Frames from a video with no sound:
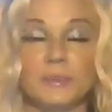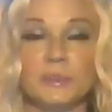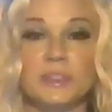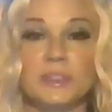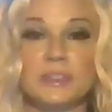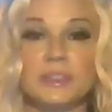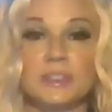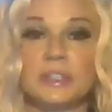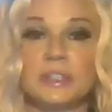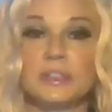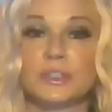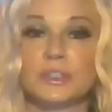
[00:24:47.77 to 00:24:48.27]
the
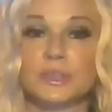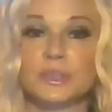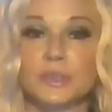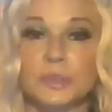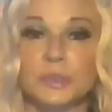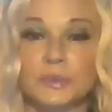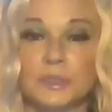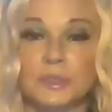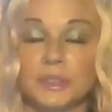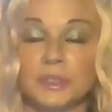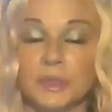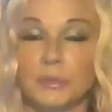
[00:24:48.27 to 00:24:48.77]
right
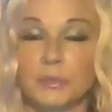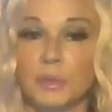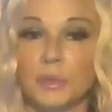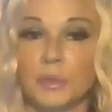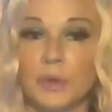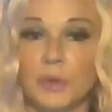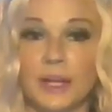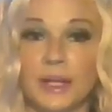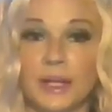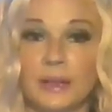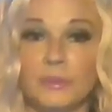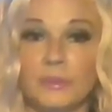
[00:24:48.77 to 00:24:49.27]
way and we see
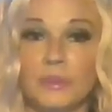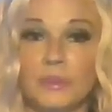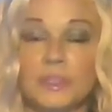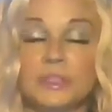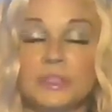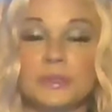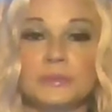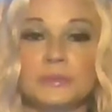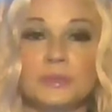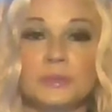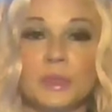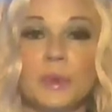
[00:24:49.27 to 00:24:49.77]
the true and
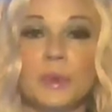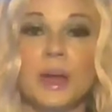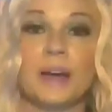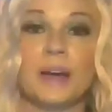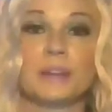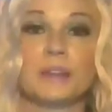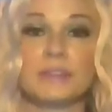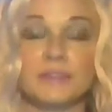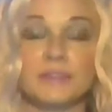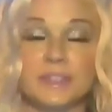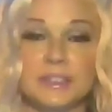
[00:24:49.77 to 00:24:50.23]
noble way,